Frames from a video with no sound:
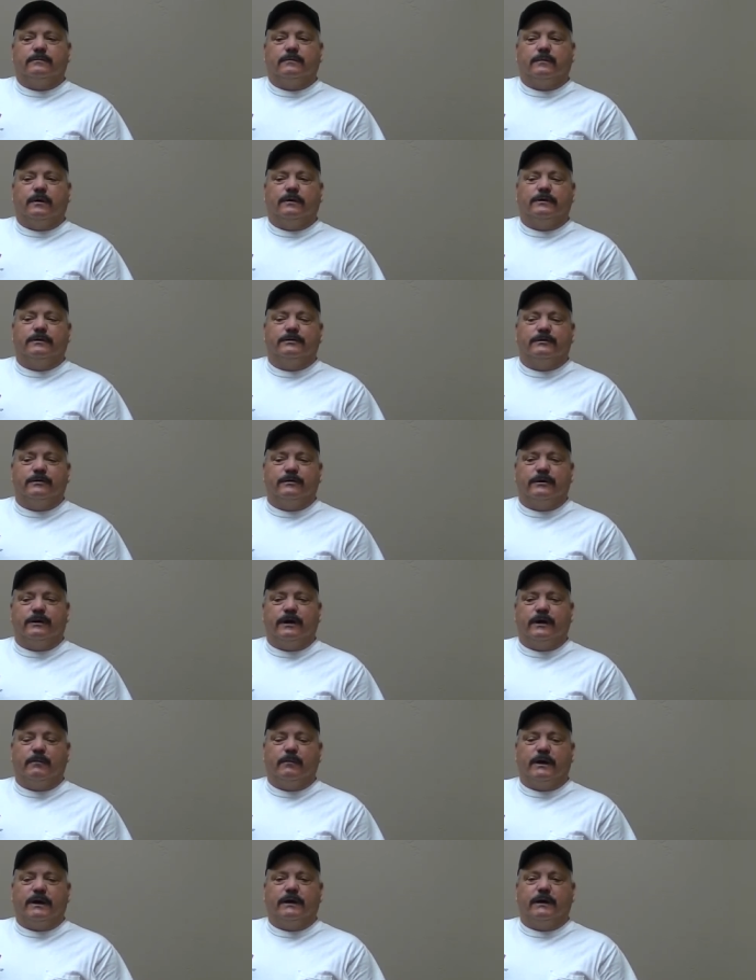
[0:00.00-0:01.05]
wanted to turn
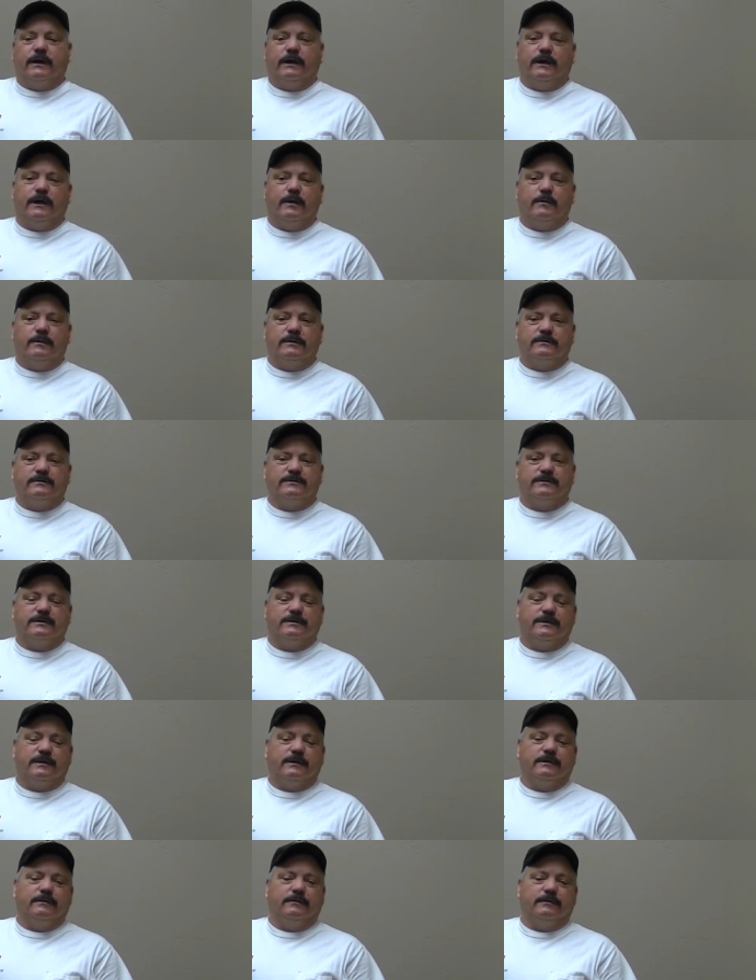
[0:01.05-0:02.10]
down my claim and
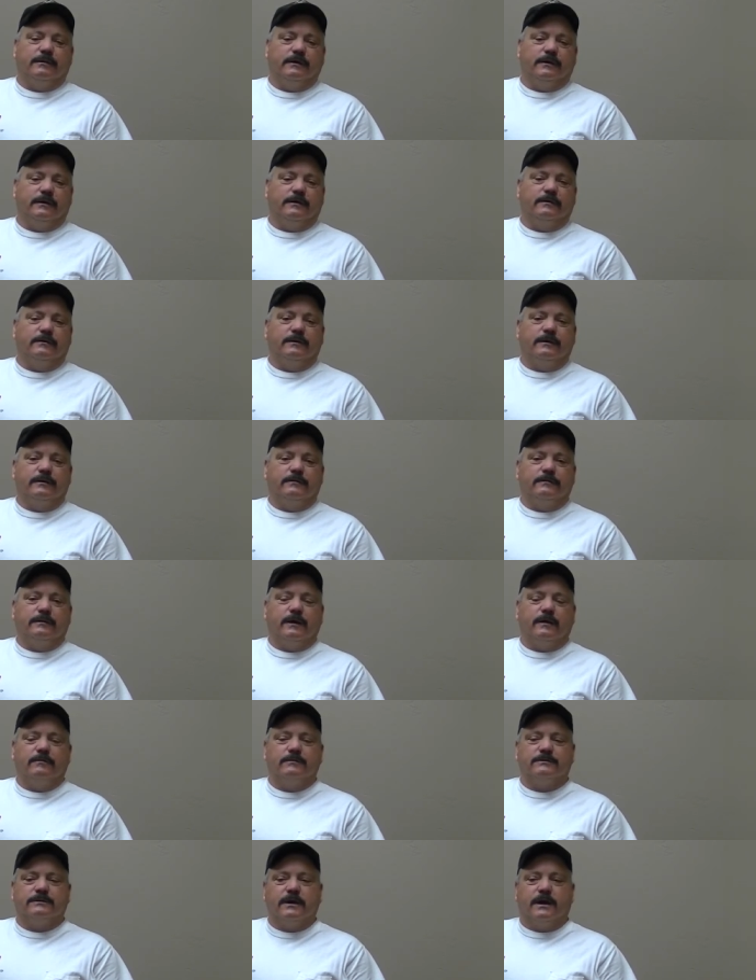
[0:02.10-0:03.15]
said that uh, that
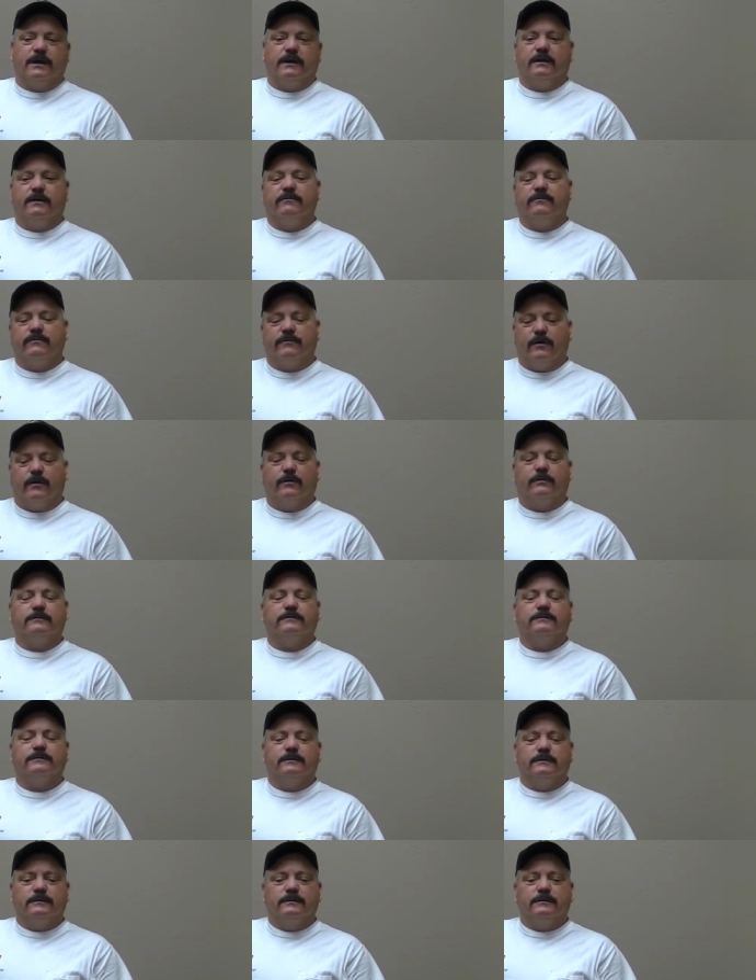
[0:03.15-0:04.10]
I was kind of at fault.